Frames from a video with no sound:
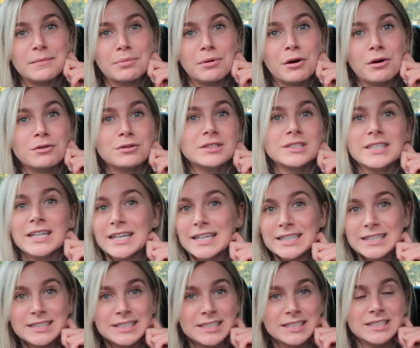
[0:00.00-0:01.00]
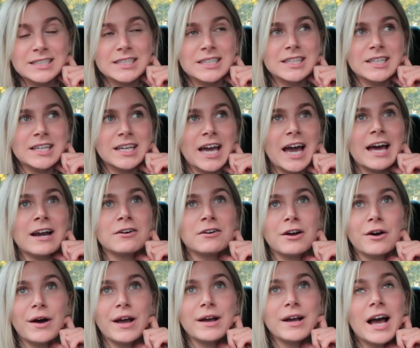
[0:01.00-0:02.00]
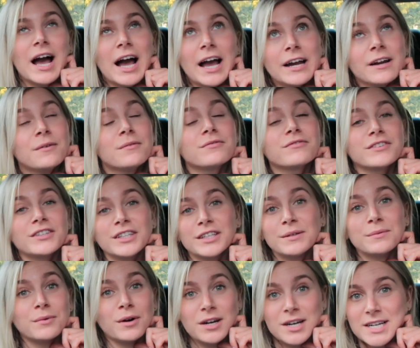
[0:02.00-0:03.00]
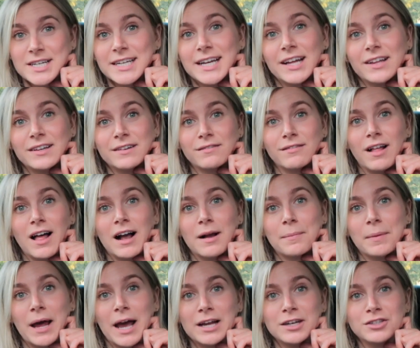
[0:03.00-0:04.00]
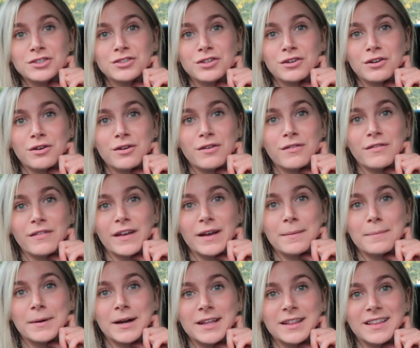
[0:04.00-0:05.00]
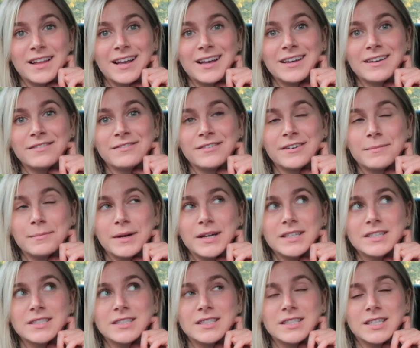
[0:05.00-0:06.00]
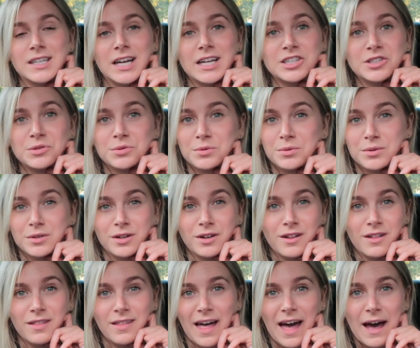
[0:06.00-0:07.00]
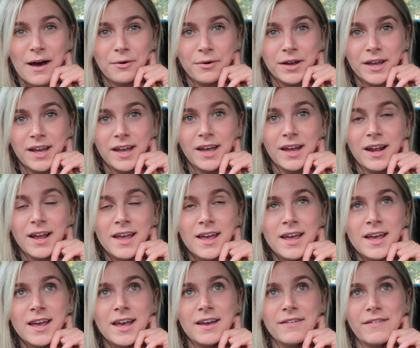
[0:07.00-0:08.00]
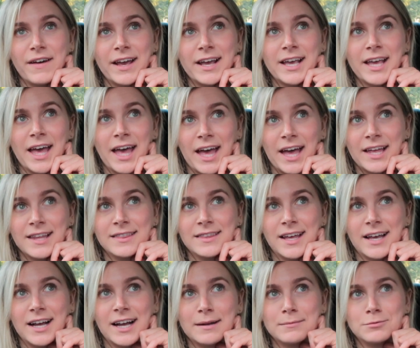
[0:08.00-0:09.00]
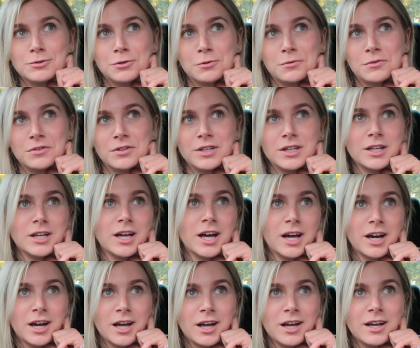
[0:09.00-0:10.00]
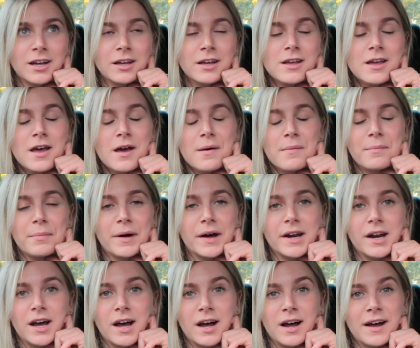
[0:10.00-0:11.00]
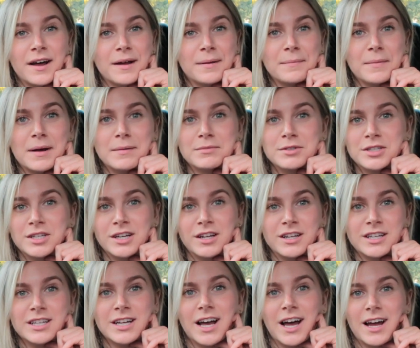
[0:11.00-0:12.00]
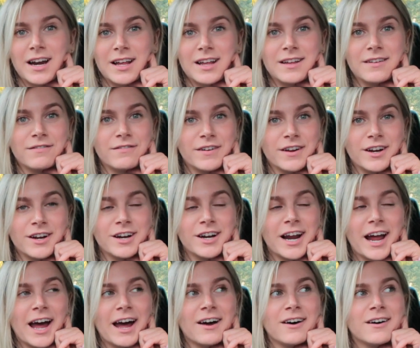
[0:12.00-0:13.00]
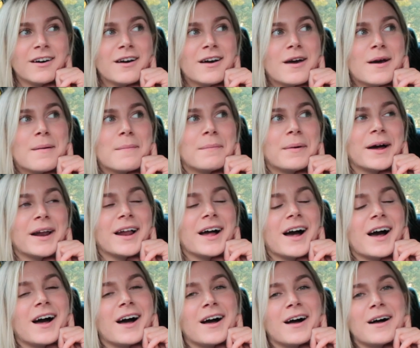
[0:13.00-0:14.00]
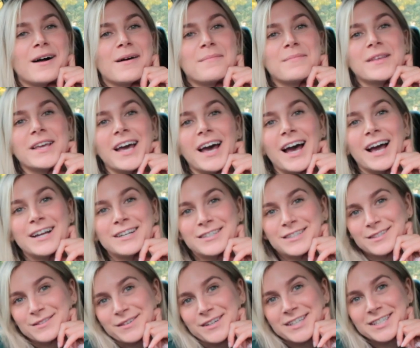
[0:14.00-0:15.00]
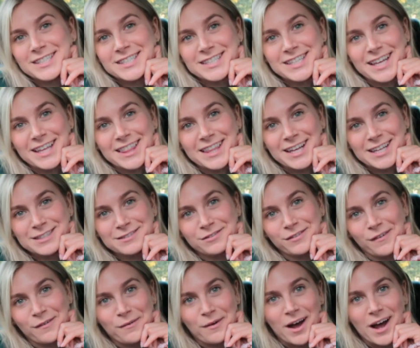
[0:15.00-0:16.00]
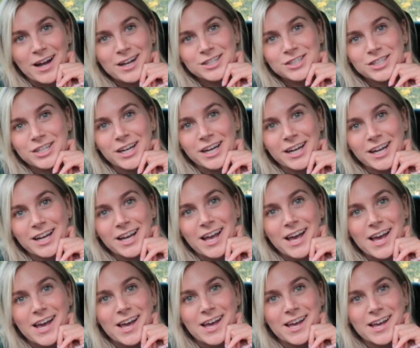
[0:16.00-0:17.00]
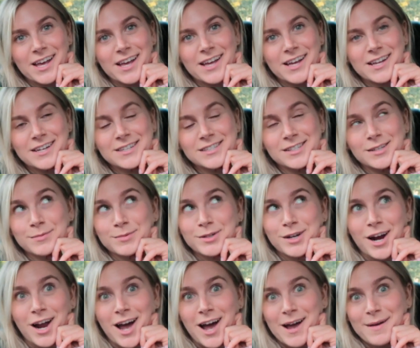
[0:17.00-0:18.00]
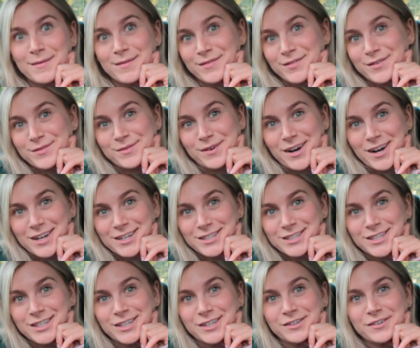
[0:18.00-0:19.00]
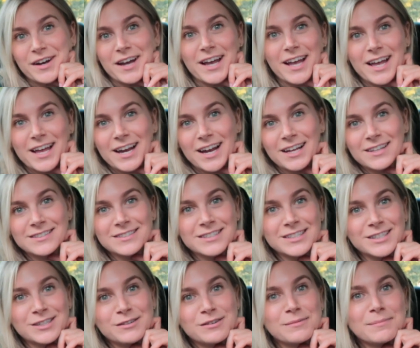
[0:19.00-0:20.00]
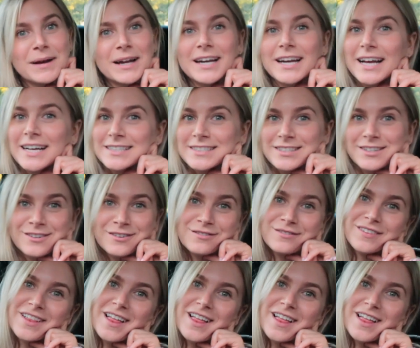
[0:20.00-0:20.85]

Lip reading: post like consistently. I don't know, I kind of really want a daily vlog, but I just don't know if like my life and my schedule will allow it. If I can, like, I'm totally gonna, but I'm just gonna kind of figure it out. But yeah, I just wanted to say thanks for watching and subscribe you want to, and I'll see you in my next little